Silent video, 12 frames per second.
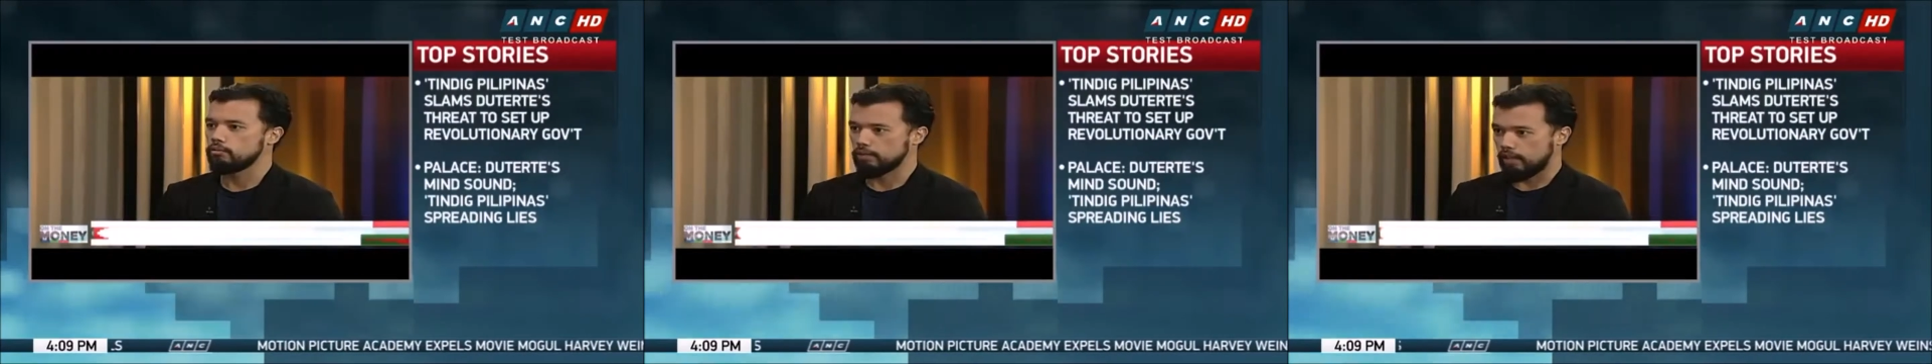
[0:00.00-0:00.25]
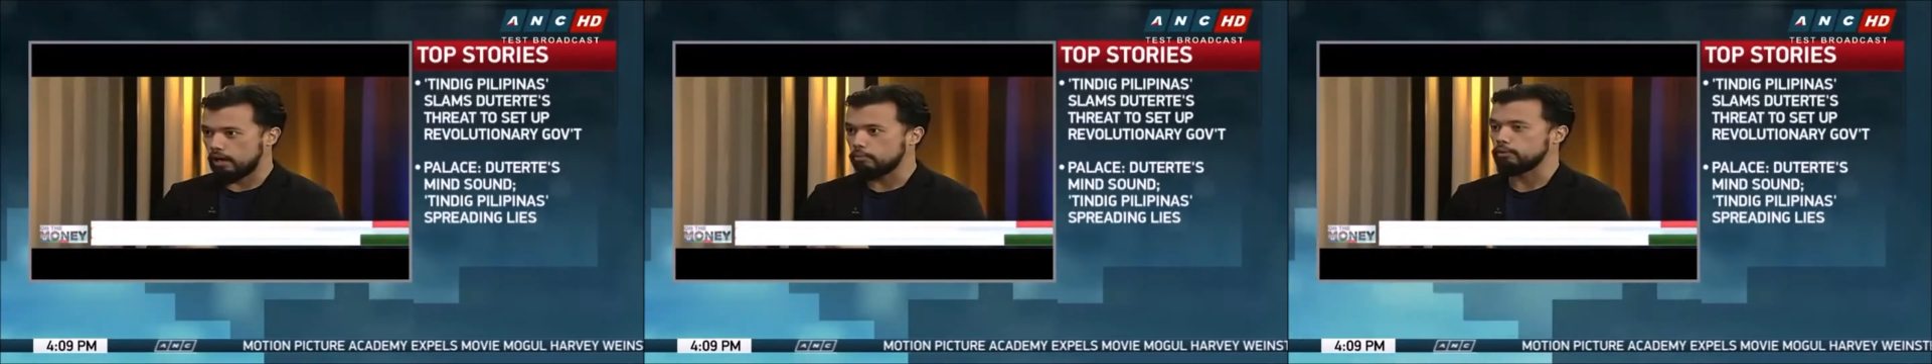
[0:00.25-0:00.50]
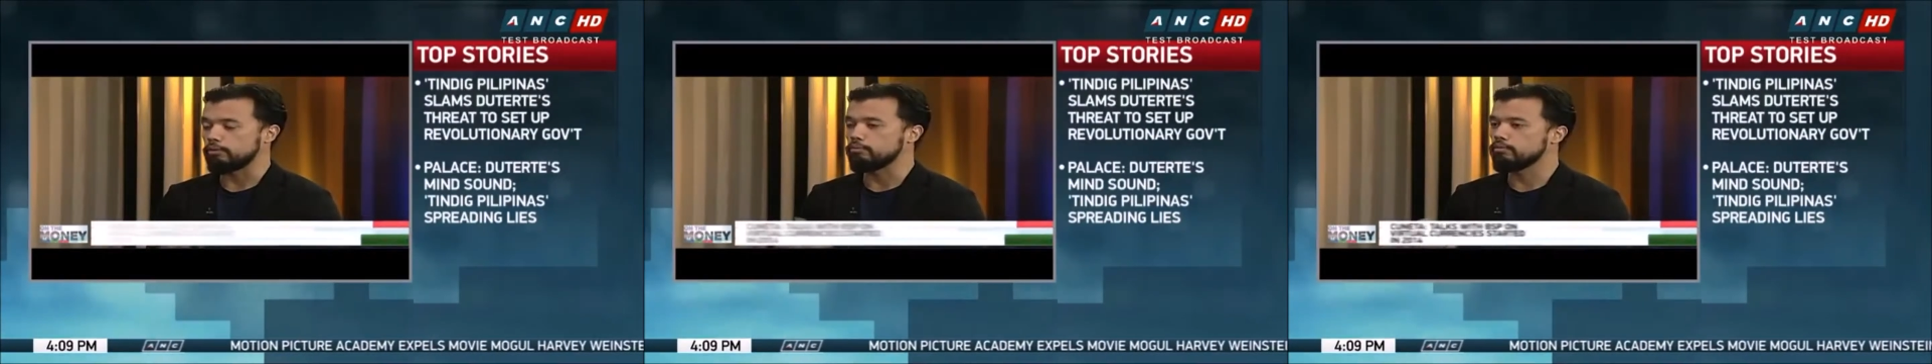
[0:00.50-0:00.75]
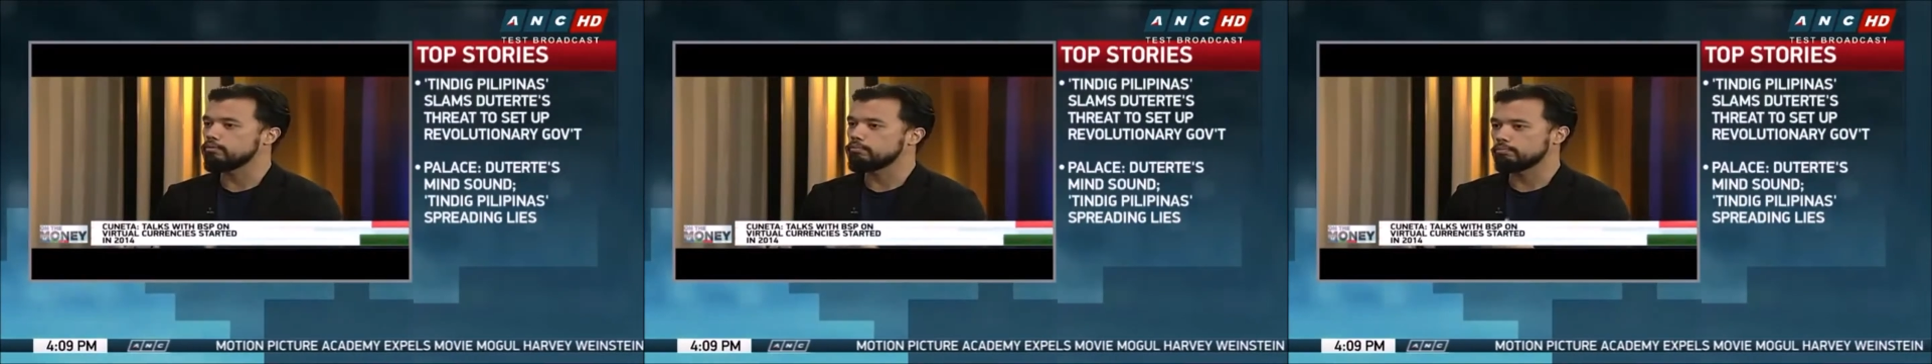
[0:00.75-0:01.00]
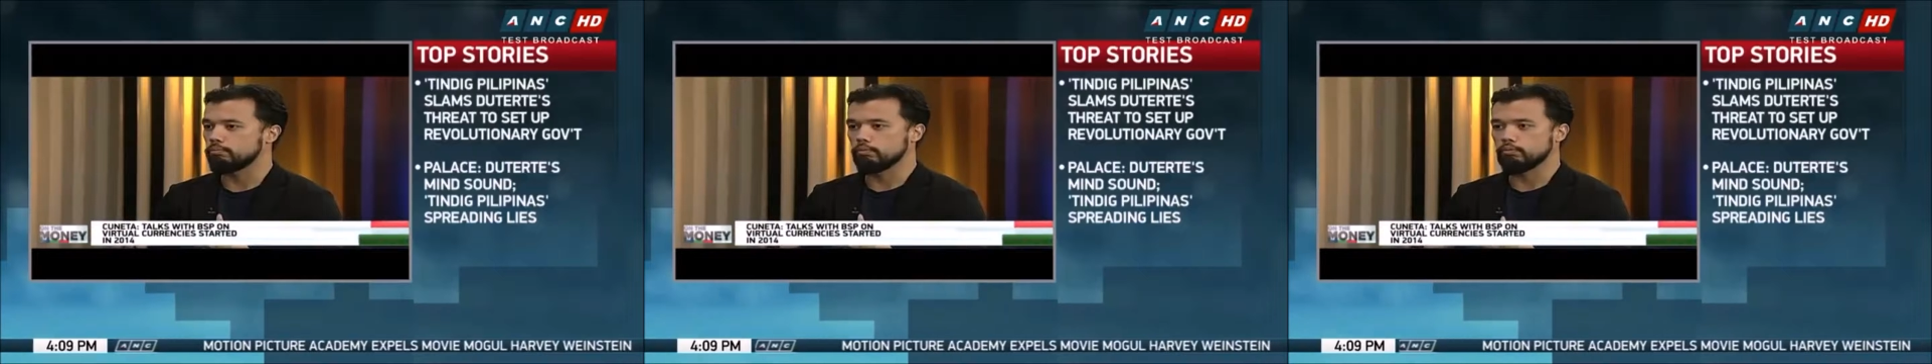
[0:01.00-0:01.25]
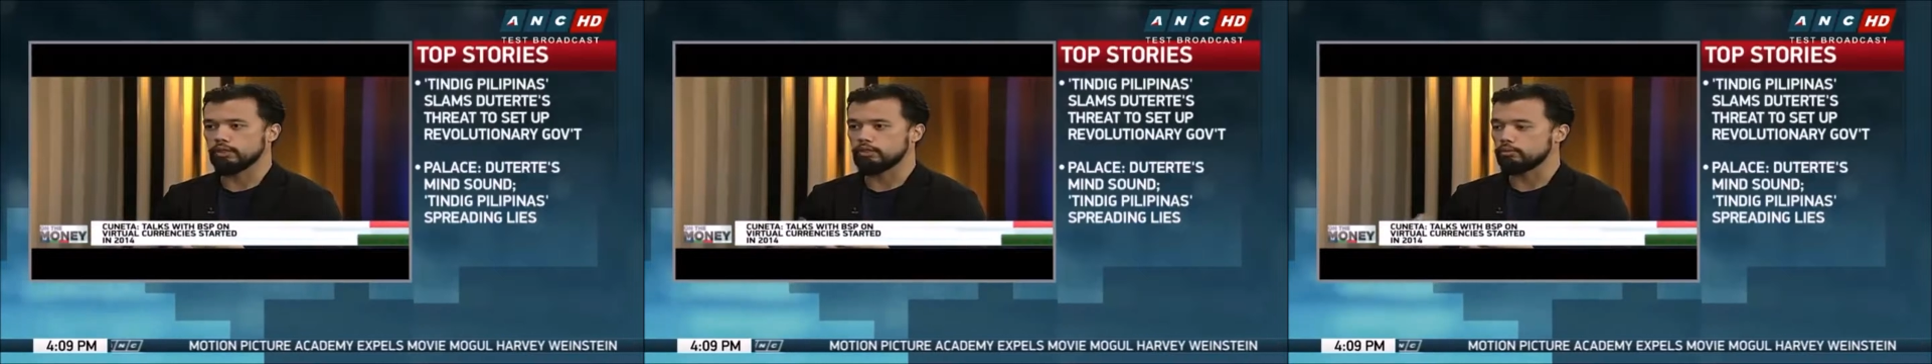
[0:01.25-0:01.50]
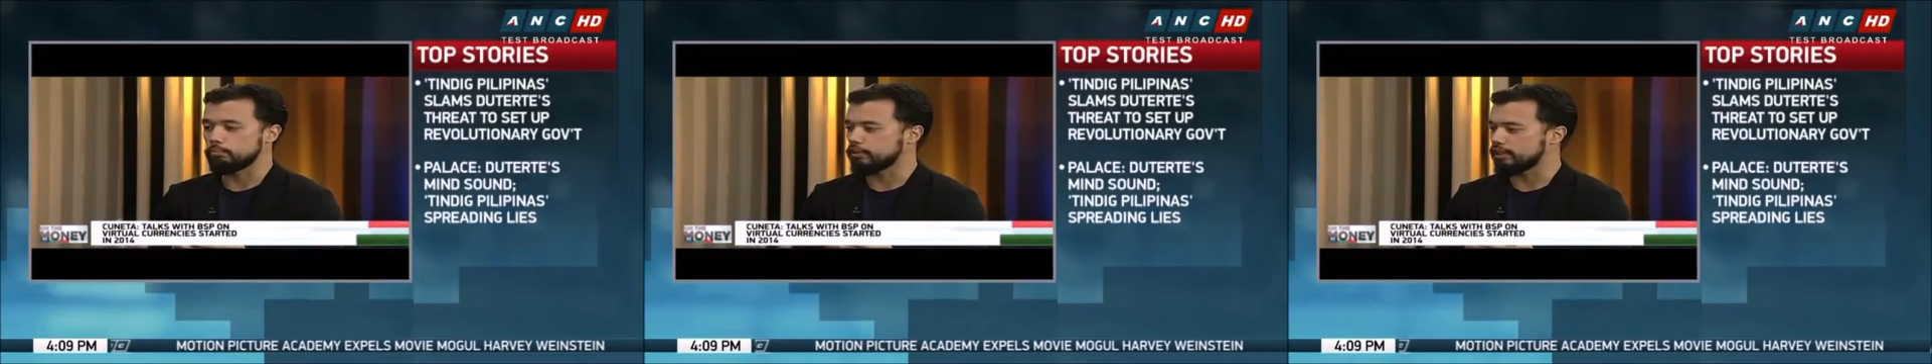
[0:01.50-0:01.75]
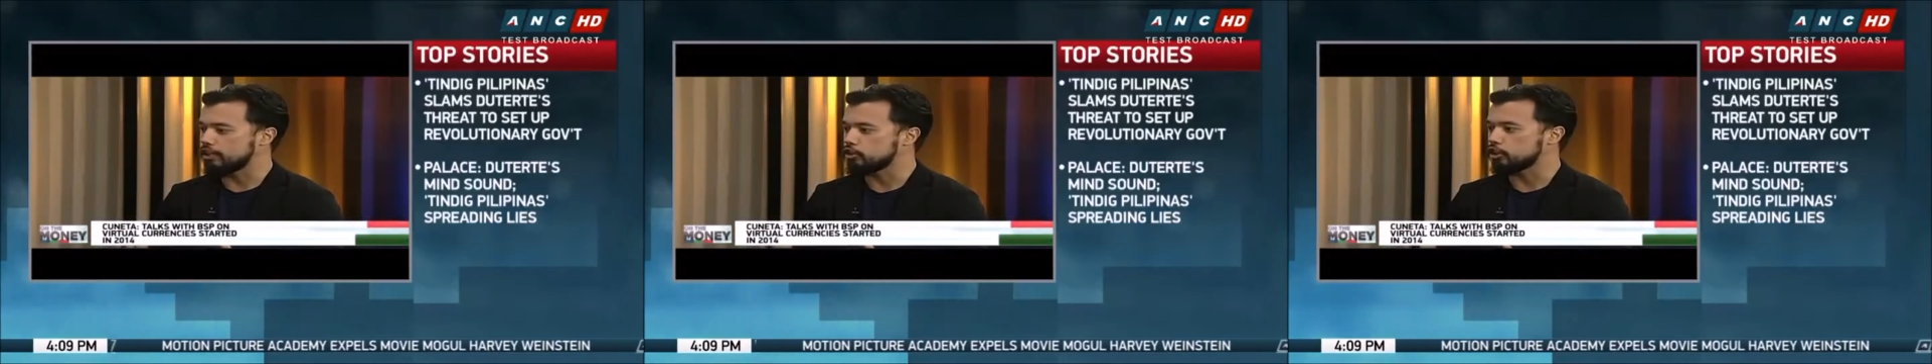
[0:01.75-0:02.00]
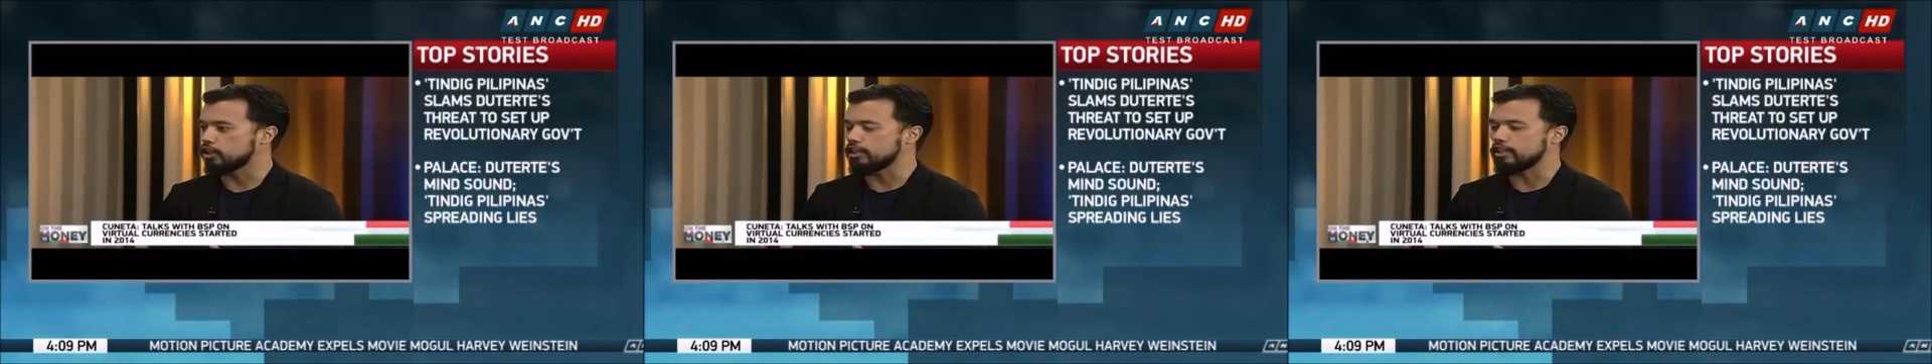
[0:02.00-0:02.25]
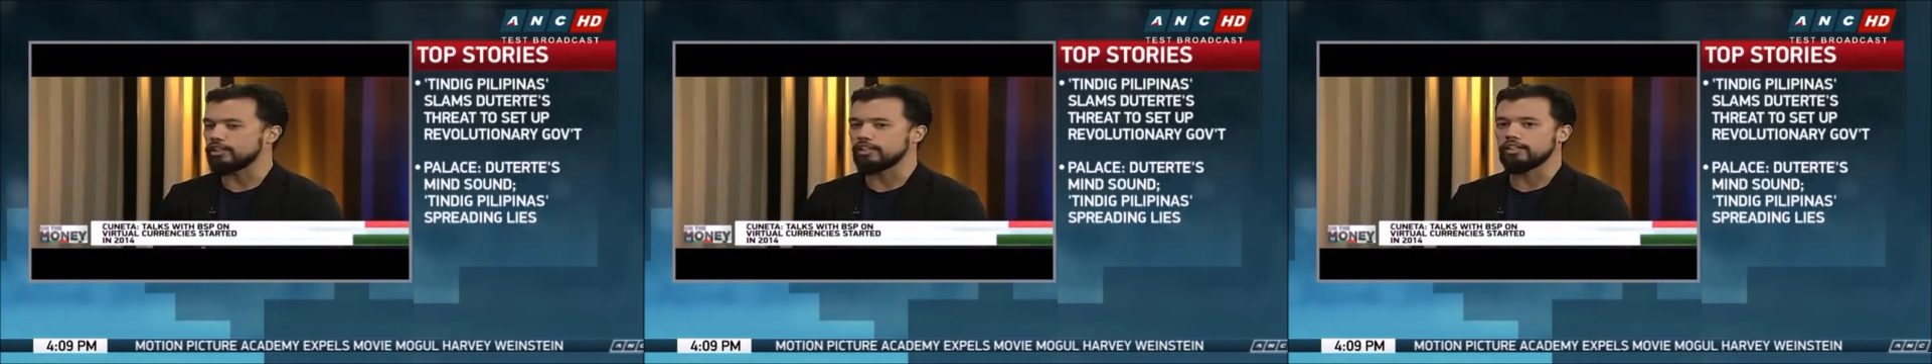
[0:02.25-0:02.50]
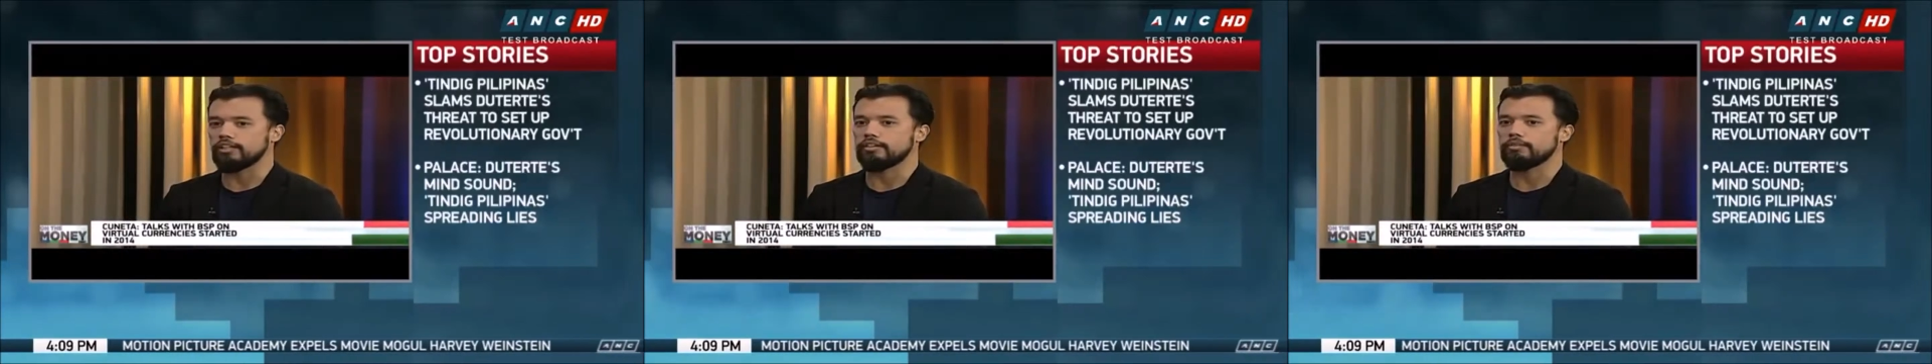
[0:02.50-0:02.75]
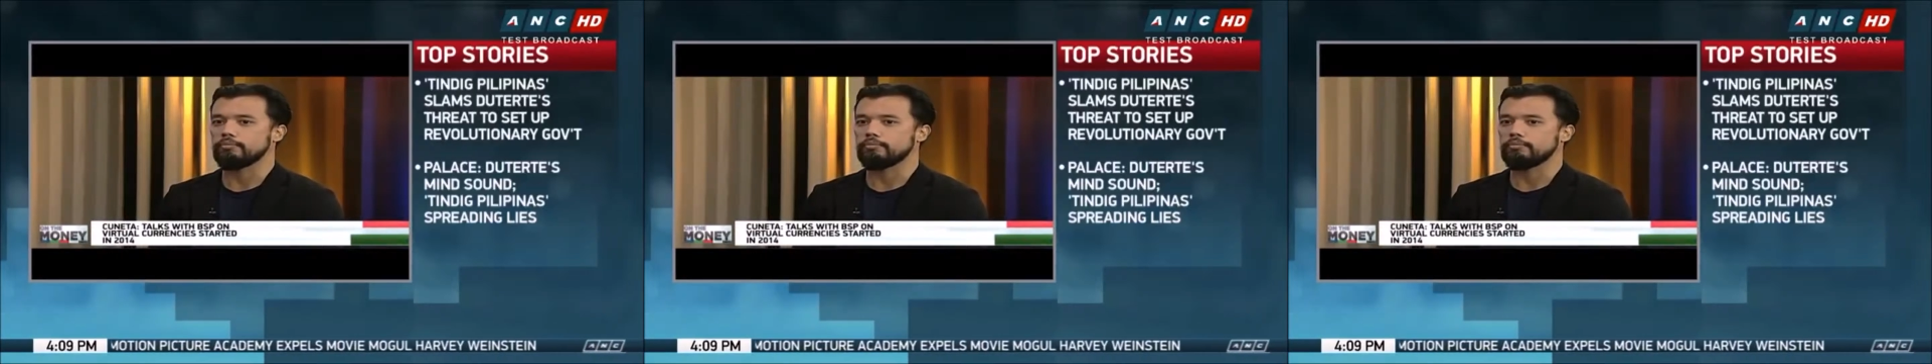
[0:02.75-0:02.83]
how we could potentially